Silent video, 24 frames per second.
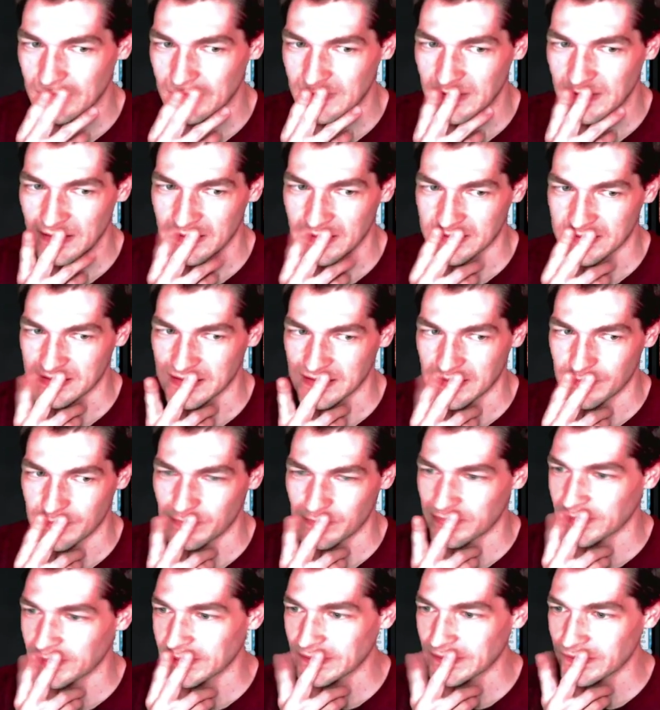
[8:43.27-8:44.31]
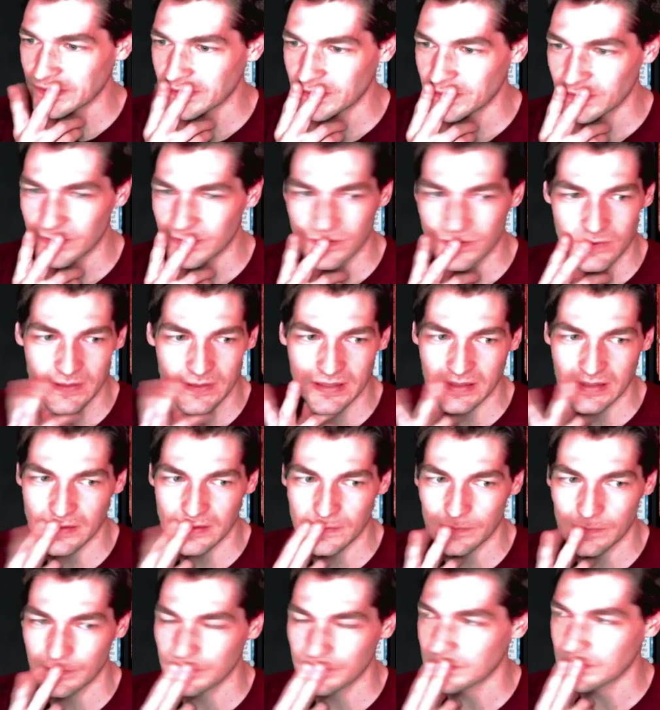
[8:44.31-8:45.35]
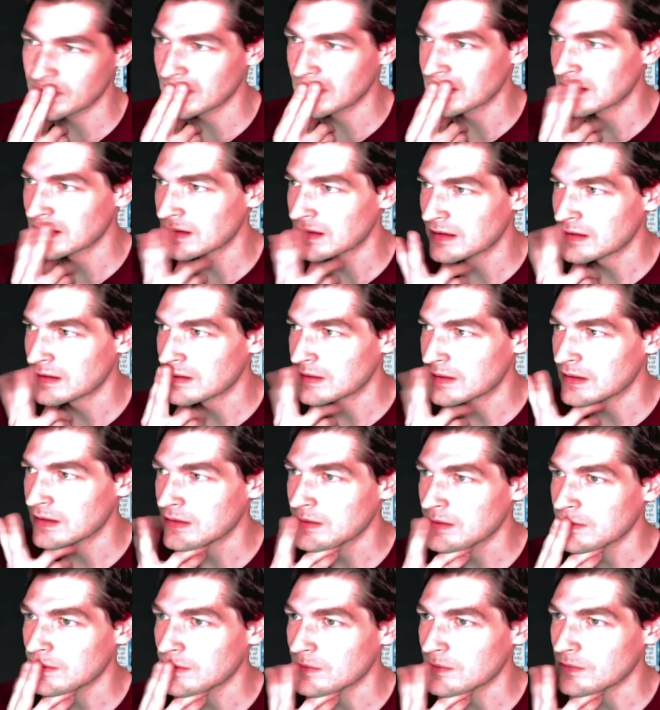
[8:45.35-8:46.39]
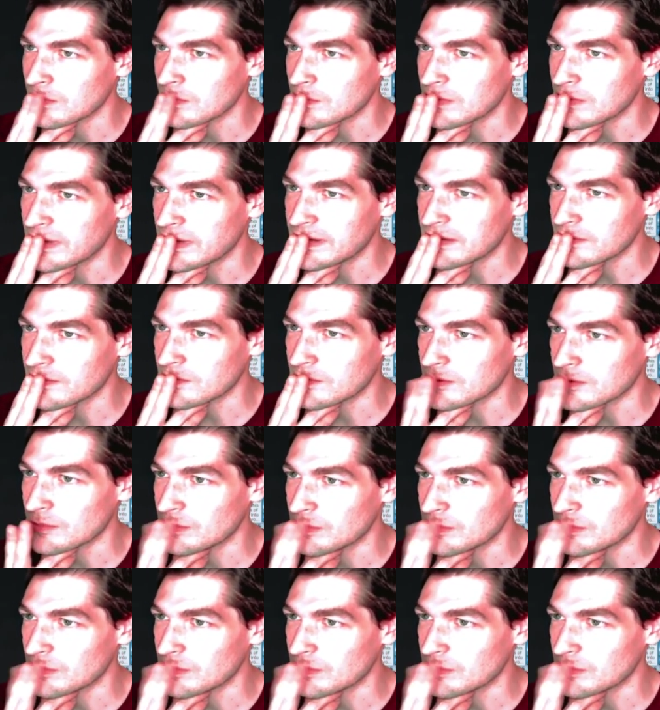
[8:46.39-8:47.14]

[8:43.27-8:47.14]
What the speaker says: Let's see. Blue, green, white, or